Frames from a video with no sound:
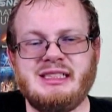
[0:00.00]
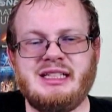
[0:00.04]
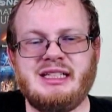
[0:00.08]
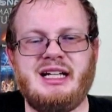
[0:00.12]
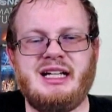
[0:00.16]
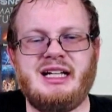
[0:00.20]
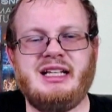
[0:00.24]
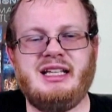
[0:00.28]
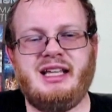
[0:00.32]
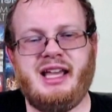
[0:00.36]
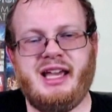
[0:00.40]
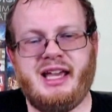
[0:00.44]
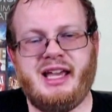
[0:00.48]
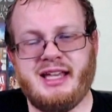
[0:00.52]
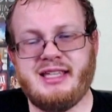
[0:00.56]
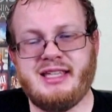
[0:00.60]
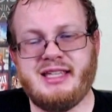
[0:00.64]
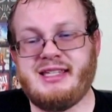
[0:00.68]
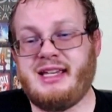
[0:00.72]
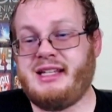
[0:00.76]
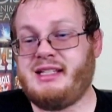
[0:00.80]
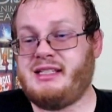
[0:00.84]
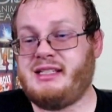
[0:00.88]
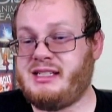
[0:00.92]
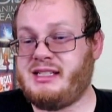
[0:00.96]
like I
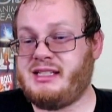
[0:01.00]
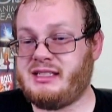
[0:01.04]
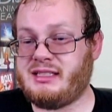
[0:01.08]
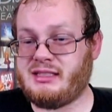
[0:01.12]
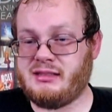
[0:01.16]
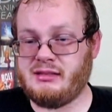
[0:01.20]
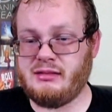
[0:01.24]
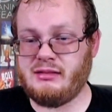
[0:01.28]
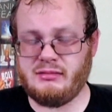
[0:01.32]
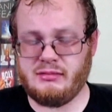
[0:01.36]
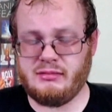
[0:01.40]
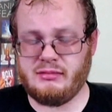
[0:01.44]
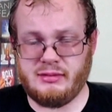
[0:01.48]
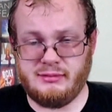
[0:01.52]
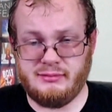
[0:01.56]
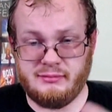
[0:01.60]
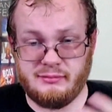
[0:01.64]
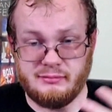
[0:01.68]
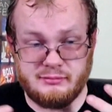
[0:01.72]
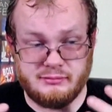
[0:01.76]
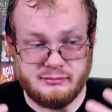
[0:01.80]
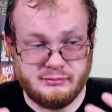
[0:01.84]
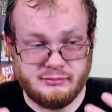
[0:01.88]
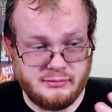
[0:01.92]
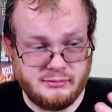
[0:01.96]
said, just
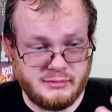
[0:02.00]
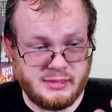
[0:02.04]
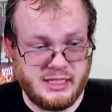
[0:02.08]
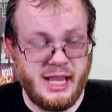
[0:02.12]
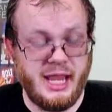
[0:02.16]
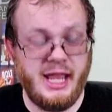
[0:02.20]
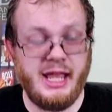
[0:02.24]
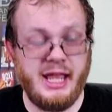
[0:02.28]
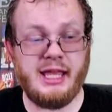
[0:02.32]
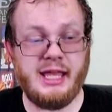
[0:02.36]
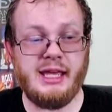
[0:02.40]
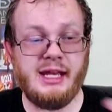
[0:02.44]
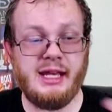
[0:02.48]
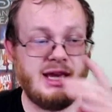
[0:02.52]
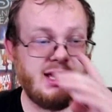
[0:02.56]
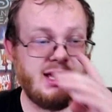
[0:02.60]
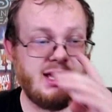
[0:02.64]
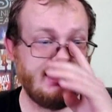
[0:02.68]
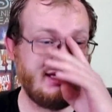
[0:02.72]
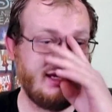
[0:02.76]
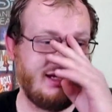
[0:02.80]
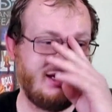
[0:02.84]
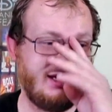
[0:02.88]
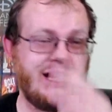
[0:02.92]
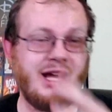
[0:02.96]
take it as
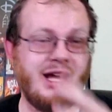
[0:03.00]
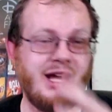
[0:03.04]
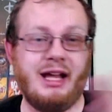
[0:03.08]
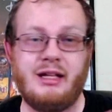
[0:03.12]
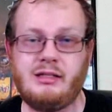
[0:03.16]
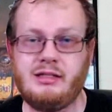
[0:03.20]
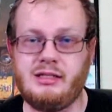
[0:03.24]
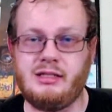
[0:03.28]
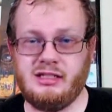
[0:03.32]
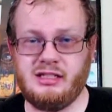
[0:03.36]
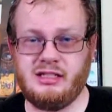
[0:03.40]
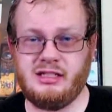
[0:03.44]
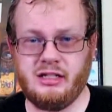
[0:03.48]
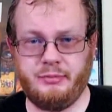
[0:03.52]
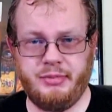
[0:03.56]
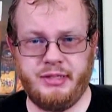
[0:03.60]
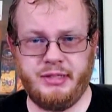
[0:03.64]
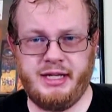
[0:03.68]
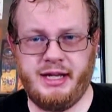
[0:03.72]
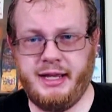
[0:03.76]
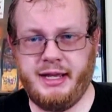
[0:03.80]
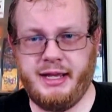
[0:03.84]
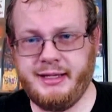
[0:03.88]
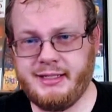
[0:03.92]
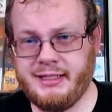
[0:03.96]
a child's
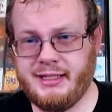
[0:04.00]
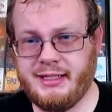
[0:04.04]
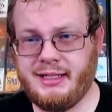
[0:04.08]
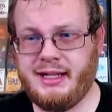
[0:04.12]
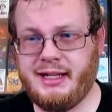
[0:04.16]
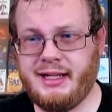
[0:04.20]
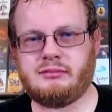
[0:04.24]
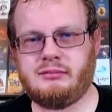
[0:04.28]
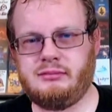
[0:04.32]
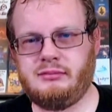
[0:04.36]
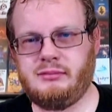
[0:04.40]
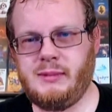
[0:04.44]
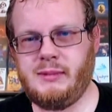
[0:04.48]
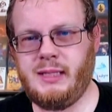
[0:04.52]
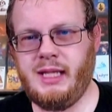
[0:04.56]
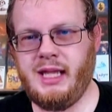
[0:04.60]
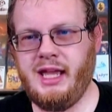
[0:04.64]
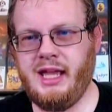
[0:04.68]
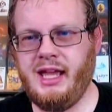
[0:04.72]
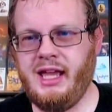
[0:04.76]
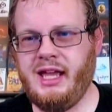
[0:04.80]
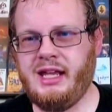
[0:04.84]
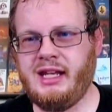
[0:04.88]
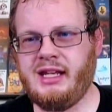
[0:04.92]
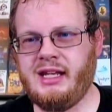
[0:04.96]
interpretation, and
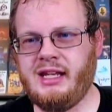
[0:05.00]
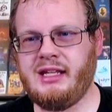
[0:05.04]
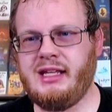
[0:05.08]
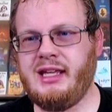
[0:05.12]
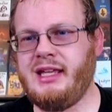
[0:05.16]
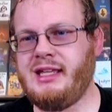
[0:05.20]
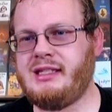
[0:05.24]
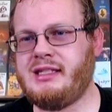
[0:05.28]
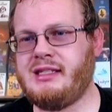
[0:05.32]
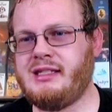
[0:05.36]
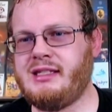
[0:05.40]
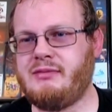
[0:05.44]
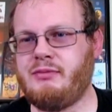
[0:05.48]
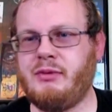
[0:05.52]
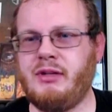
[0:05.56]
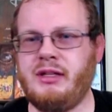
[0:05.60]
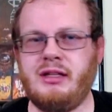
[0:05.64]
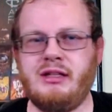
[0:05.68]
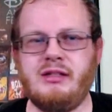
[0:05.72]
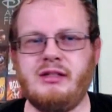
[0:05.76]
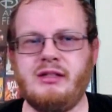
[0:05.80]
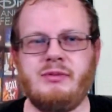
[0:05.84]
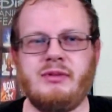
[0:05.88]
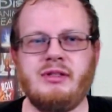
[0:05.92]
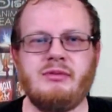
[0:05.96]
and it's one of
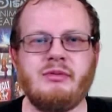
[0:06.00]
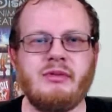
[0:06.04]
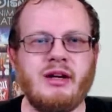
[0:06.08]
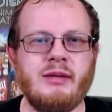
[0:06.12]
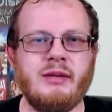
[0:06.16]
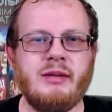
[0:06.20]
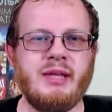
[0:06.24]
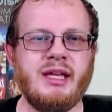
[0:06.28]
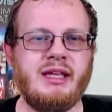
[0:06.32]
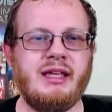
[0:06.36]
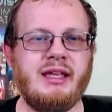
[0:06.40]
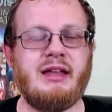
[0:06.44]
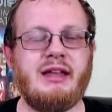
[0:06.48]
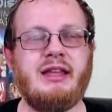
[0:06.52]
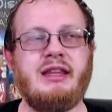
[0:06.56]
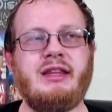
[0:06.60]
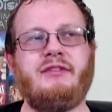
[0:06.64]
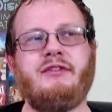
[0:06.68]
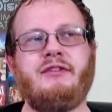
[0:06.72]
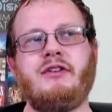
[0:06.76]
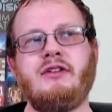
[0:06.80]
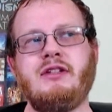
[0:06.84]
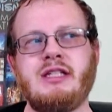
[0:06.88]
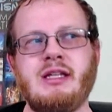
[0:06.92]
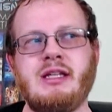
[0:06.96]
those ones where I'm like, the
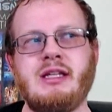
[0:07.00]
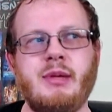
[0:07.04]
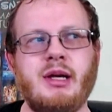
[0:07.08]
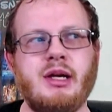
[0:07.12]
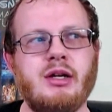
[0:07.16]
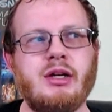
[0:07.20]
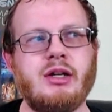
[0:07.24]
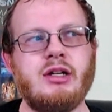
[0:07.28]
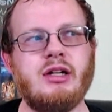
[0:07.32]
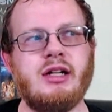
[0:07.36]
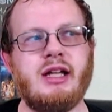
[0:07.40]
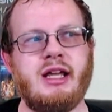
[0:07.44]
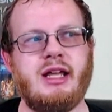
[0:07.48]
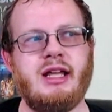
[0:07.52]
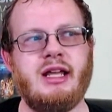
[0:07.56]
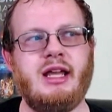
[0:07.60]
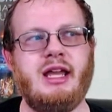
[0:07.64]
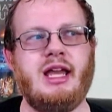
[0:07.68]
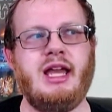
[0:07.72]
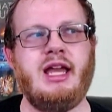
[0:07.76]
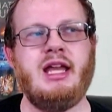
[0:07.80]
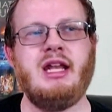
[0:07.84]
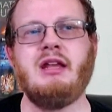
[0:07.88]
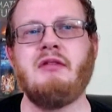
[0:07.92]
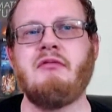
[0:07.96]
first time I heard
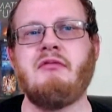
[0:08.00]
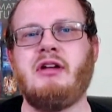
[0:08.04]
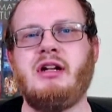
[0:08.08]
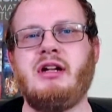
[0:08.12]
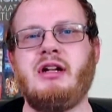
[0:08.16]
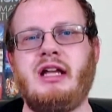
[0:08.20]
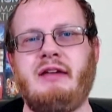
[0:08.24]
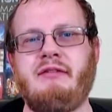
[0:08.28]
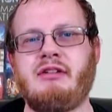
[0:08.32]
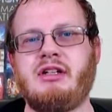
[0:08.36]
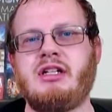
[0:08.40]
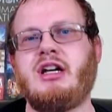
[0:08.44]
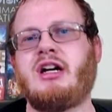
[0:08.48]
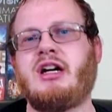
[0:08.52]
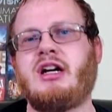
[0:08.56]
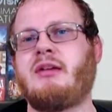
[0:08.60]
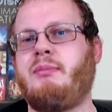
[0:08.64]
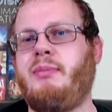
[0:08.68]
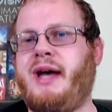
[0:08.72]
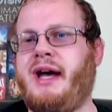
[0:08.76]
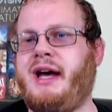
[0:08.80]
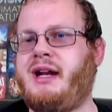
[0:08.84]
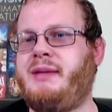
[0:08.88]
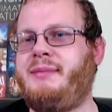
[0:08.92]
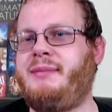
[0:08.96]
anyone ever talk
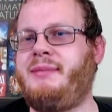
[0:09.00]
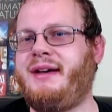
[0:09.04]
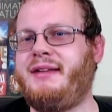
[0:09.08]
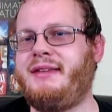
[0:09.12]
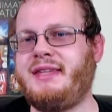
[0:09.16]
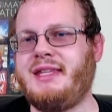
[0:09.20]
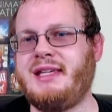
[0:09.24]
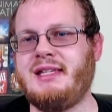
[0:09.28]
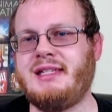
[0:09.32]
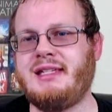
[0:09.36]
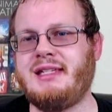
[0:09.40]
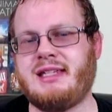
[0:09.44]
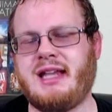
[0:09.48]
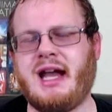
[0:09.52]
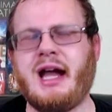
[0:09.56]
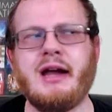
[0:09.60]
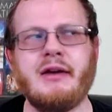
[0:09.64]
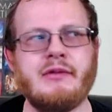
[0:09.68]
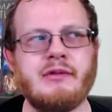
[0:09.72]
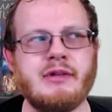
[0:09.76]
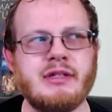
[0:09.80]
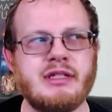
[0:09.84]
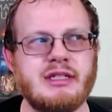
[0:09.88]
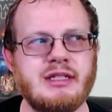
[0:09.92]
bad about this, I was